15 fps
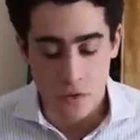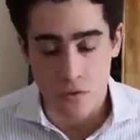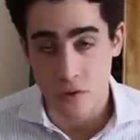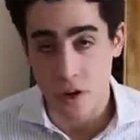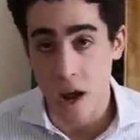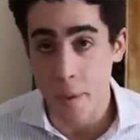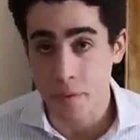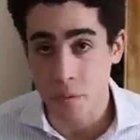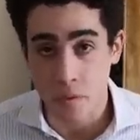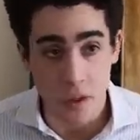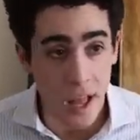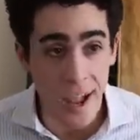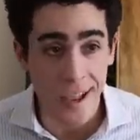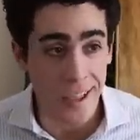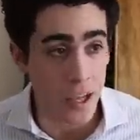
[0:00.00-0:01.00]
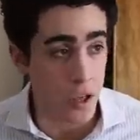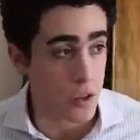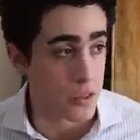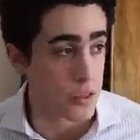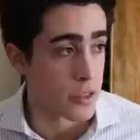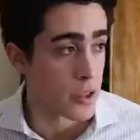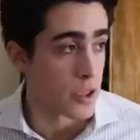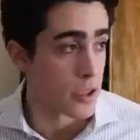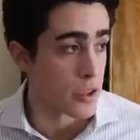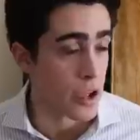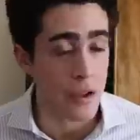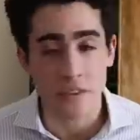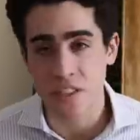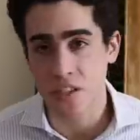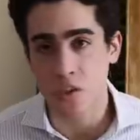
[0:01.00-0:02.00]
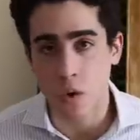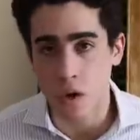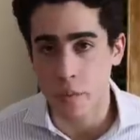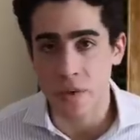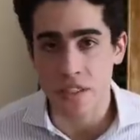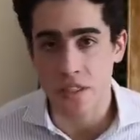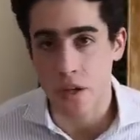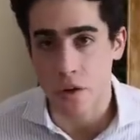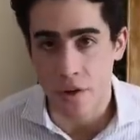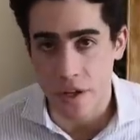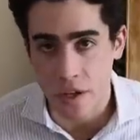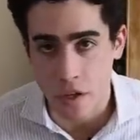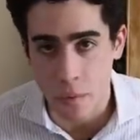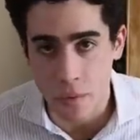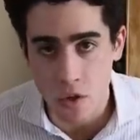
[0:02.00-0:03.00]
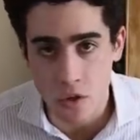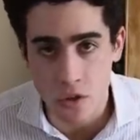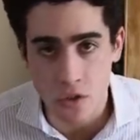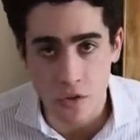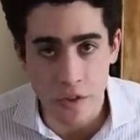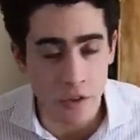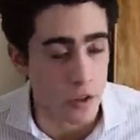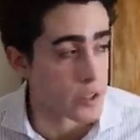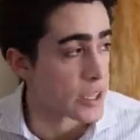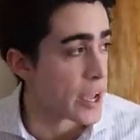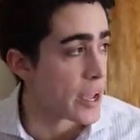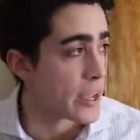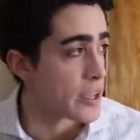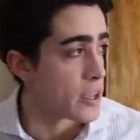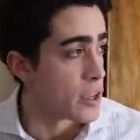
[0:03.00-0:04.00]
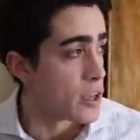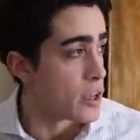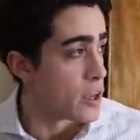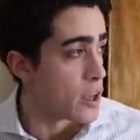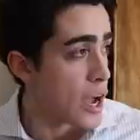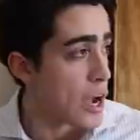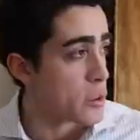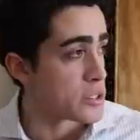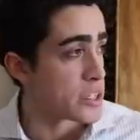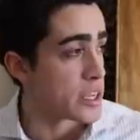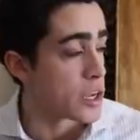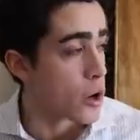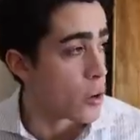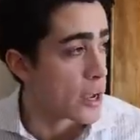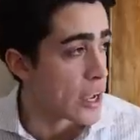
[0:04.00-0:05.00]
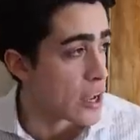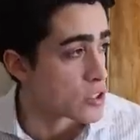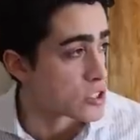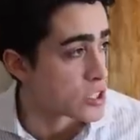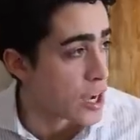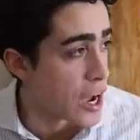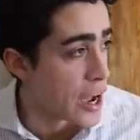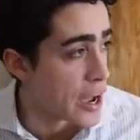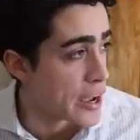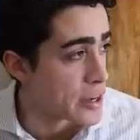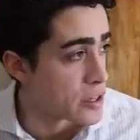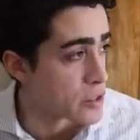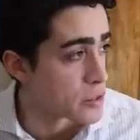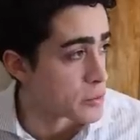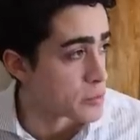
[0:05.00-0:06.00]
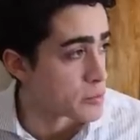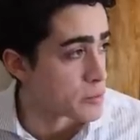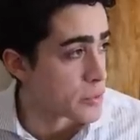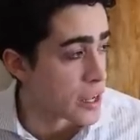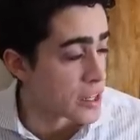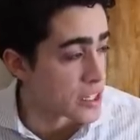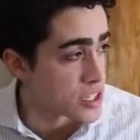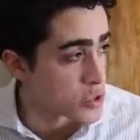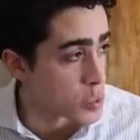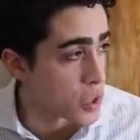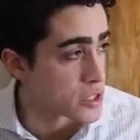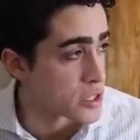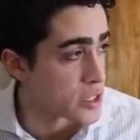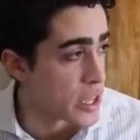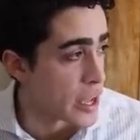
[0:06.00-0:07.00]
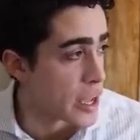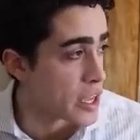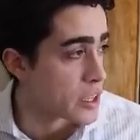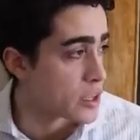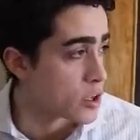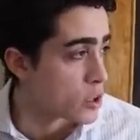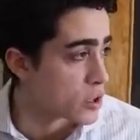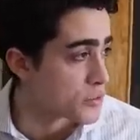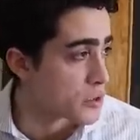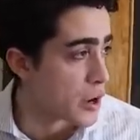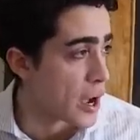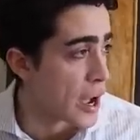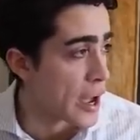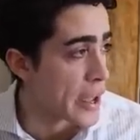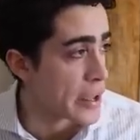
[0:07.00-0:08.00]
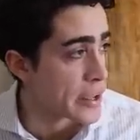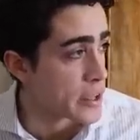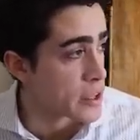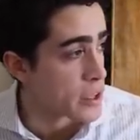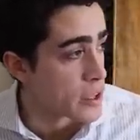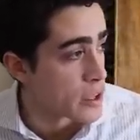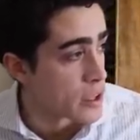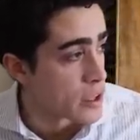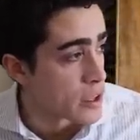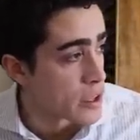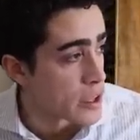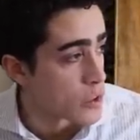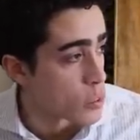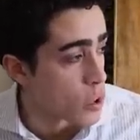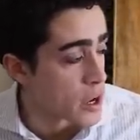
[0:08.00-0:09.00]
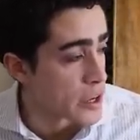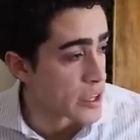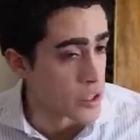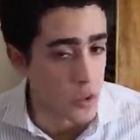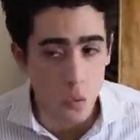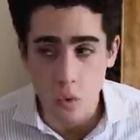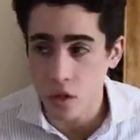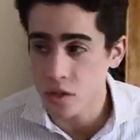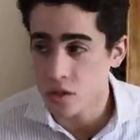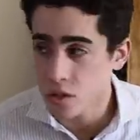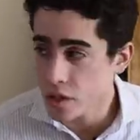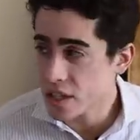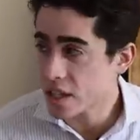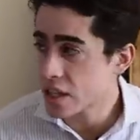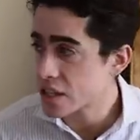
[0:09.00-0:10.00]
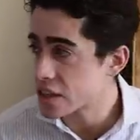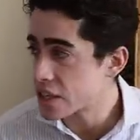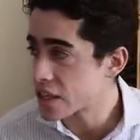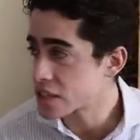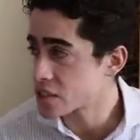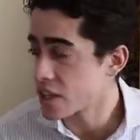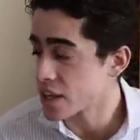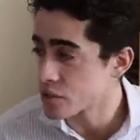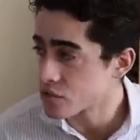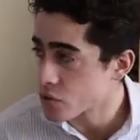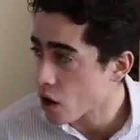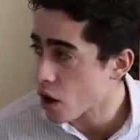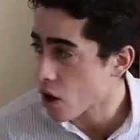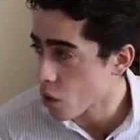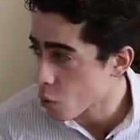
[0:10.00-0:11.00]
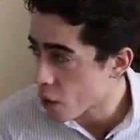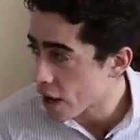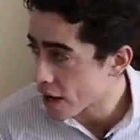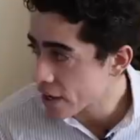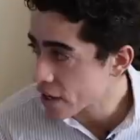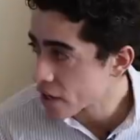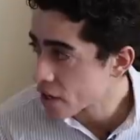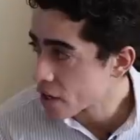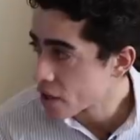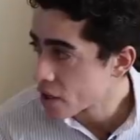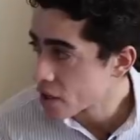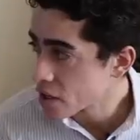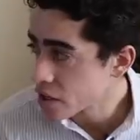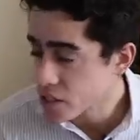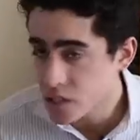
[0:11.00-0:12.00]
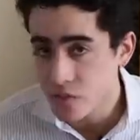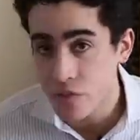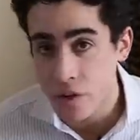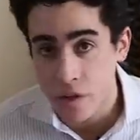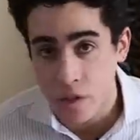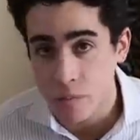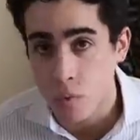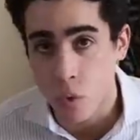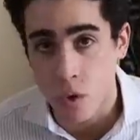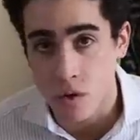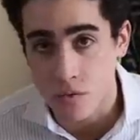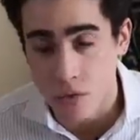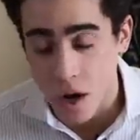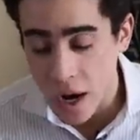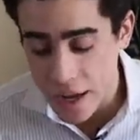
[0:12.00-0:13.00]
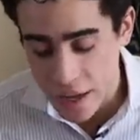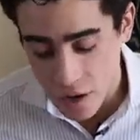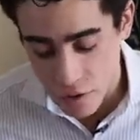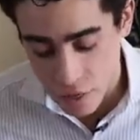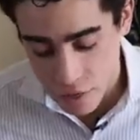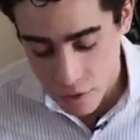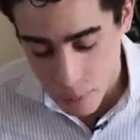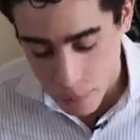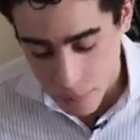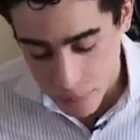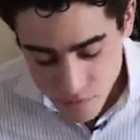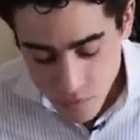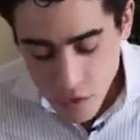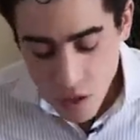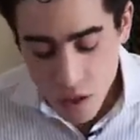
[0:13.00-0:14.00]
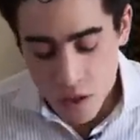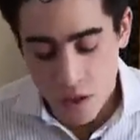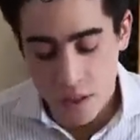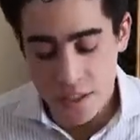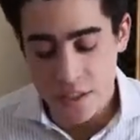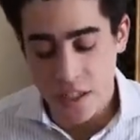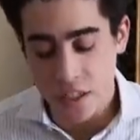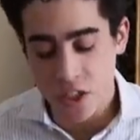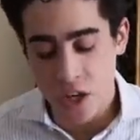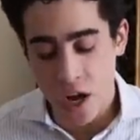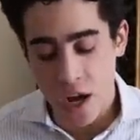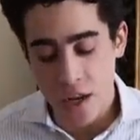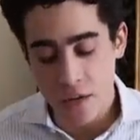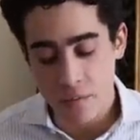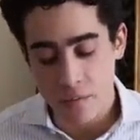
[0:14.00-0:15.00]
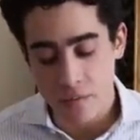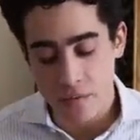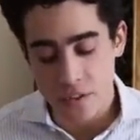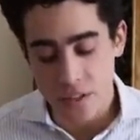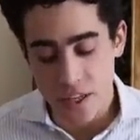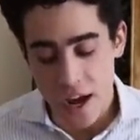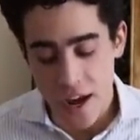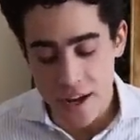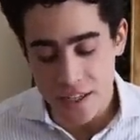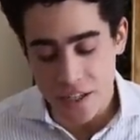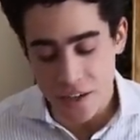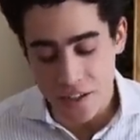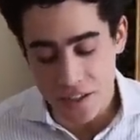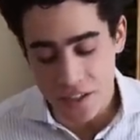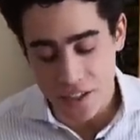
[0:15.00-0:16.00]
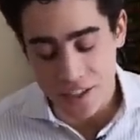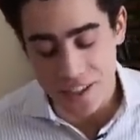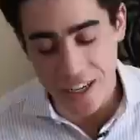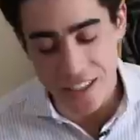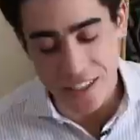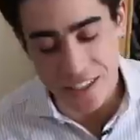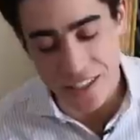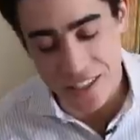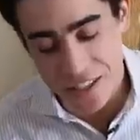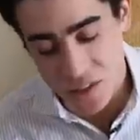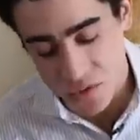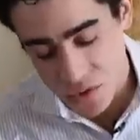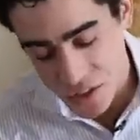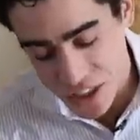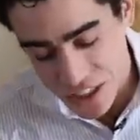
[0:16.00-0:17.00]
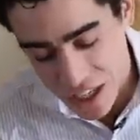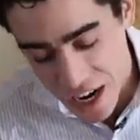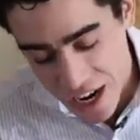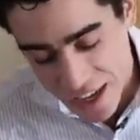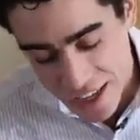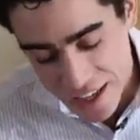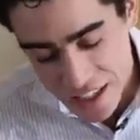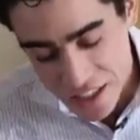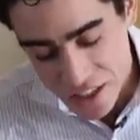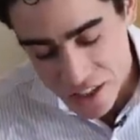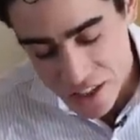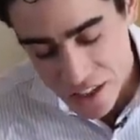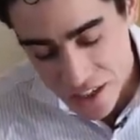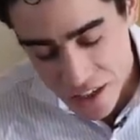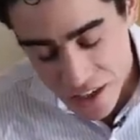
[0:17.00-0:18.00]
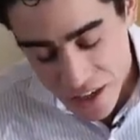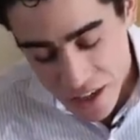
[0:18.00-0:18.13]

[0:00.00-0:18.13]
For optimal eye health, you know, obviously you don't want to be staring at a computer screen all day. I would say going outside at least once a day, going for a hike, walking in the woods, looking at things like far away is very important for eye health. Holistic John, dietary suggestions for jock itch.